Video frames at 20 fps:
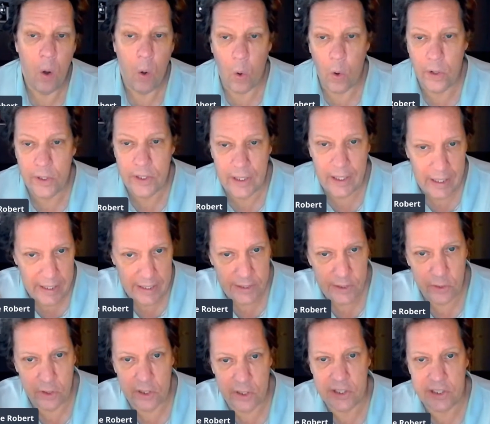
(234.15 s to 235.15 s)
or is it
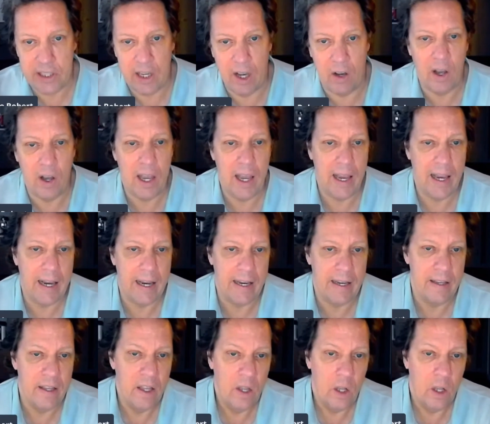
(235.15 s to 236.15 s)
easier to sell
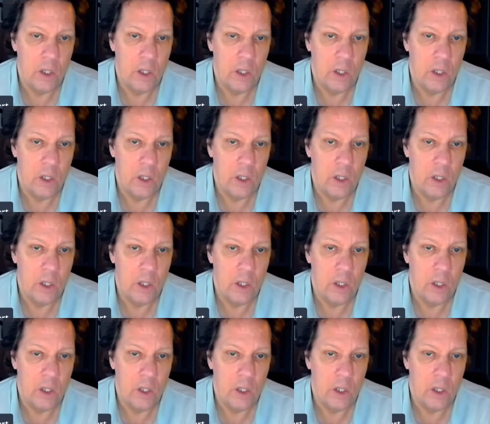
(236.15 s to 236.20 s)
a